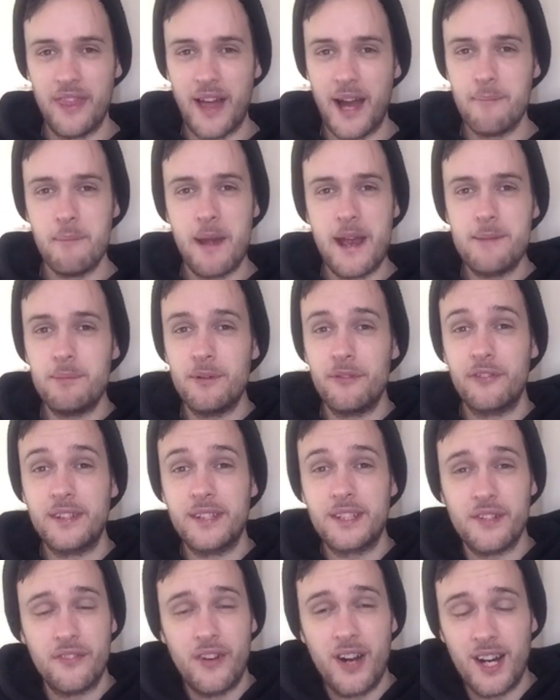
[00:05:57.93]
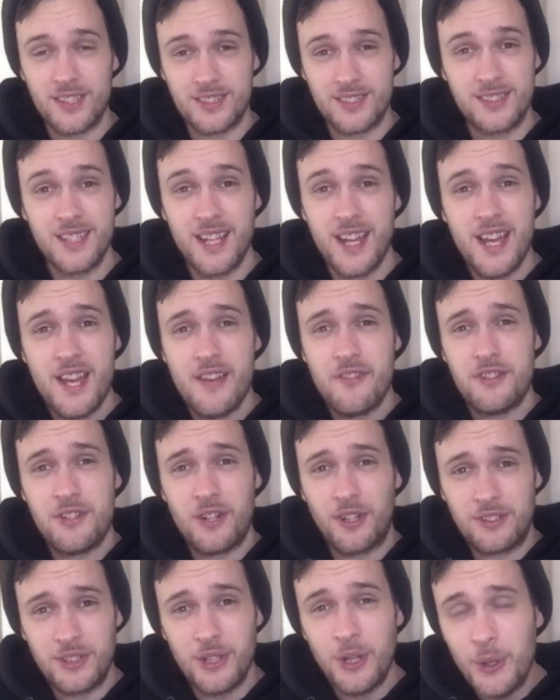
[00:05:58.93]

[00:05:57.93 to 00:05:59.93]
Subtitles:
That made me think of us, the Doctor